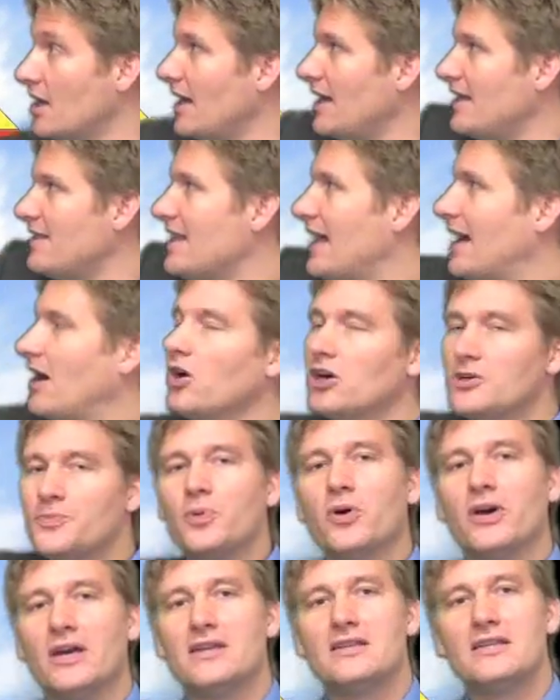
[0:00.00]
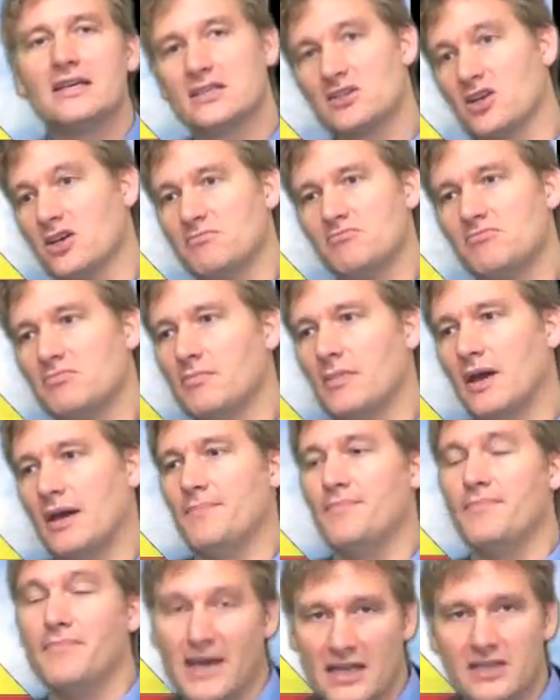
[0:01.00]
In that I put in things like
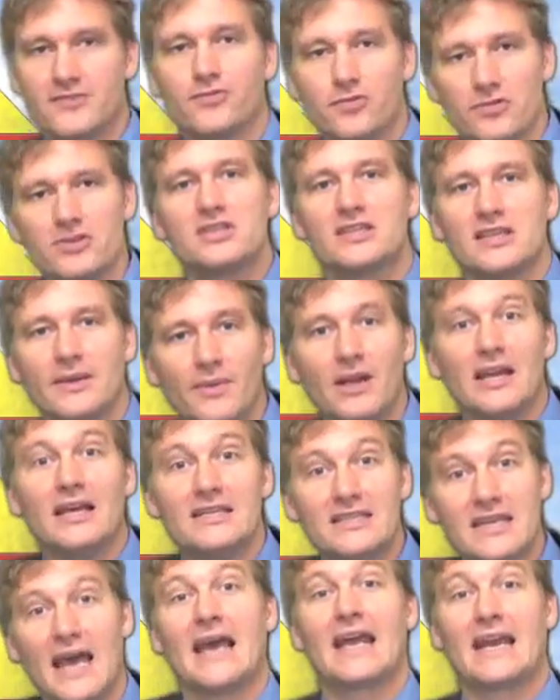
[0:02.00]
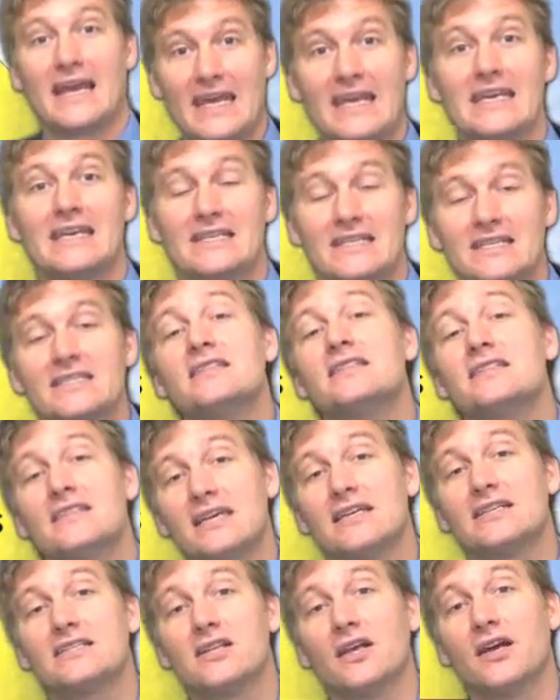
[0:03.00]
metaphor and simile and techniques and
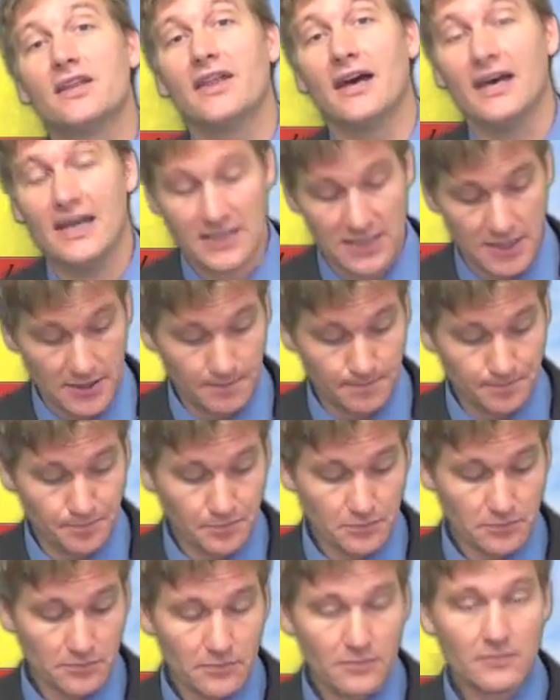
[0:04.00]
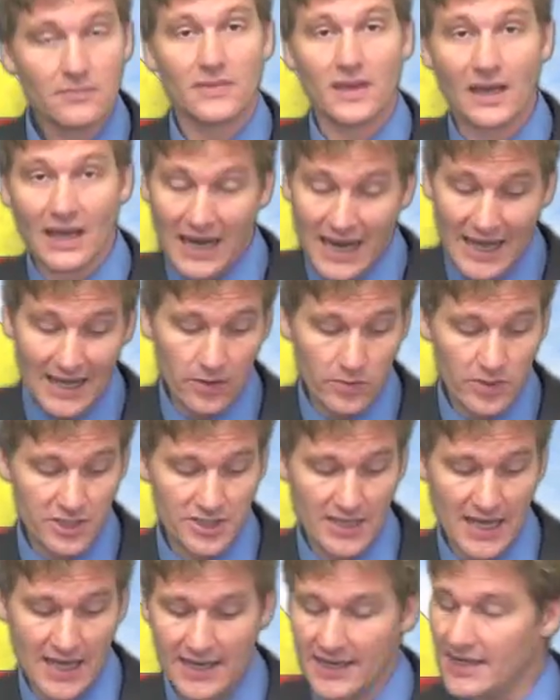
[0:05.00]
things like that.
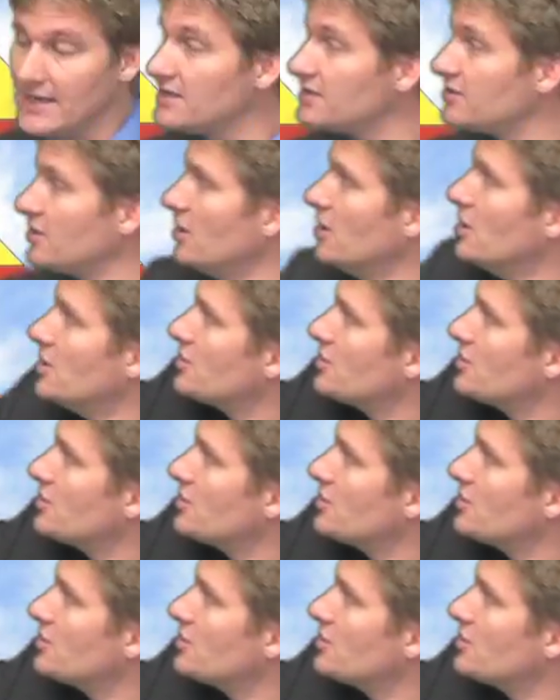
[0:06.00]
Language techniques.